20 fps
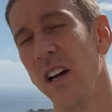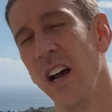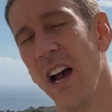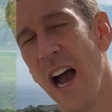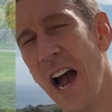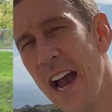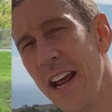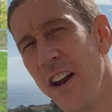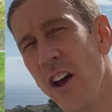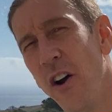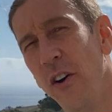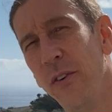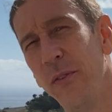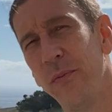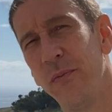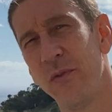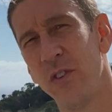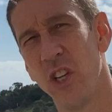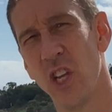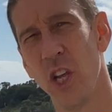I know,
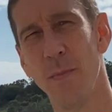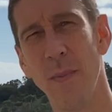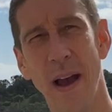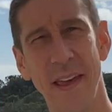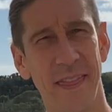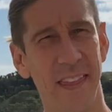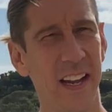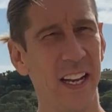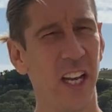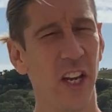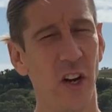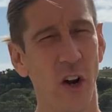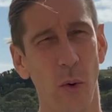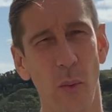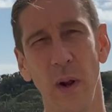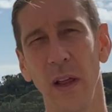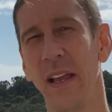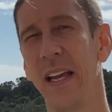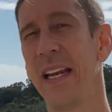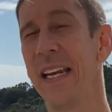you might think you don't
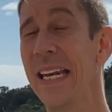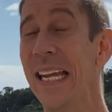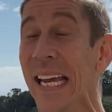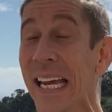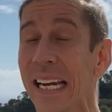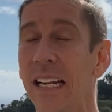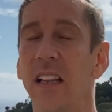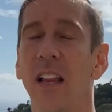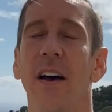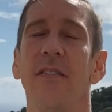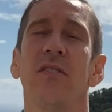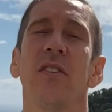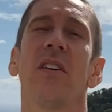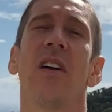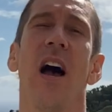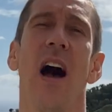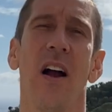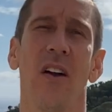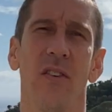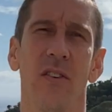really need gloves or
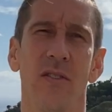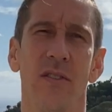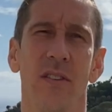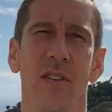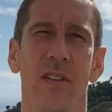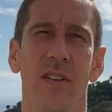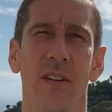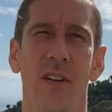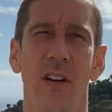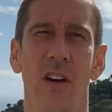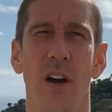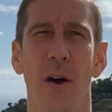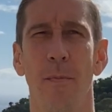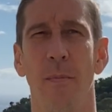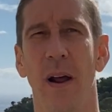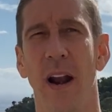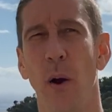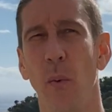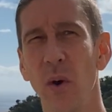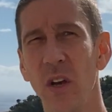goggles, but
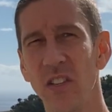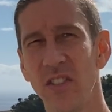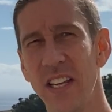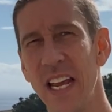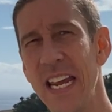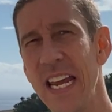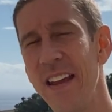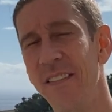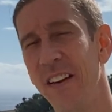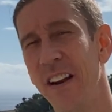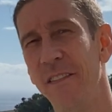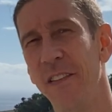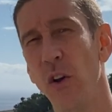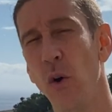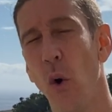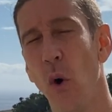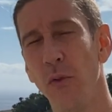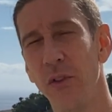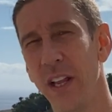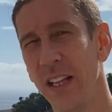I will say even if you
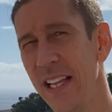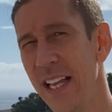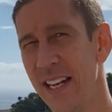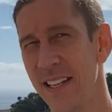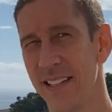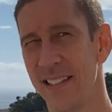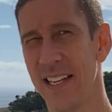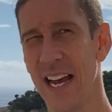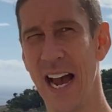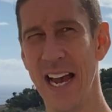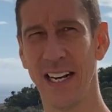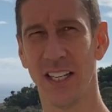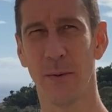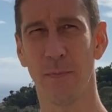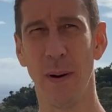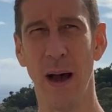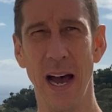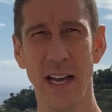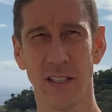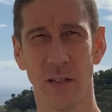hold the lid as tight as
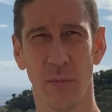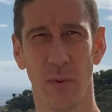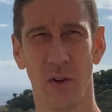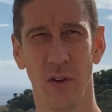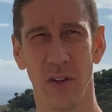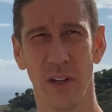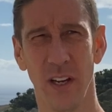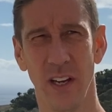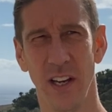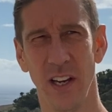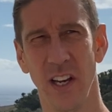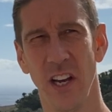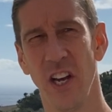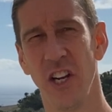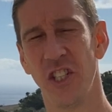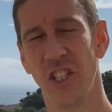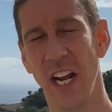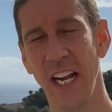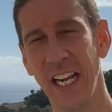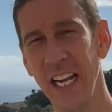possible,
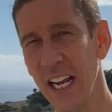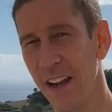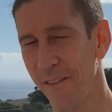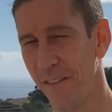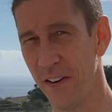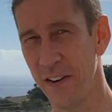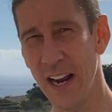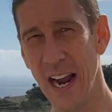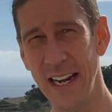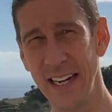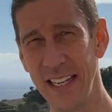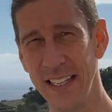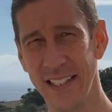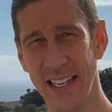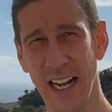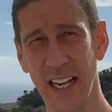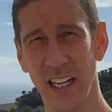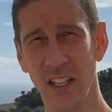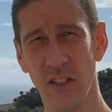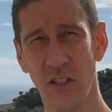shaking it for 90
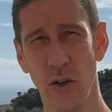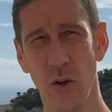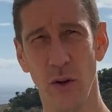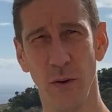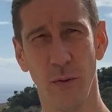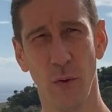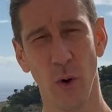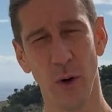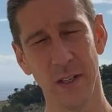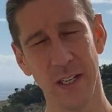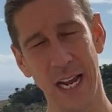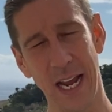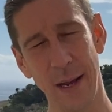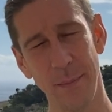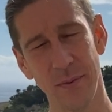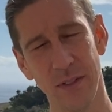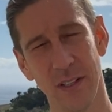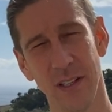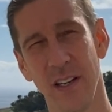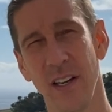seconds 2 to 4
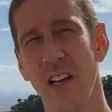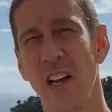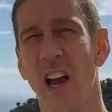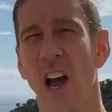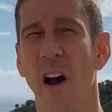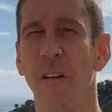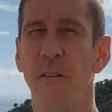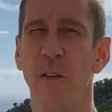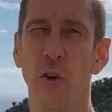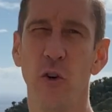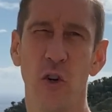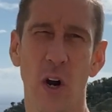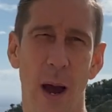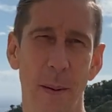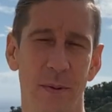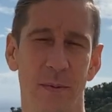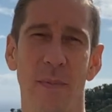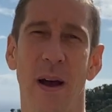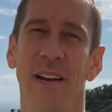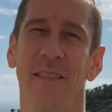times, a few
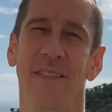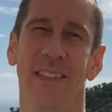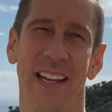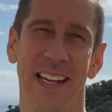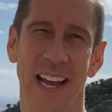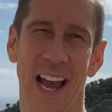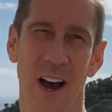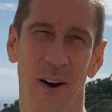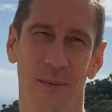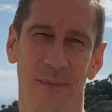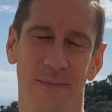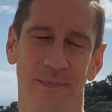drops might fling out.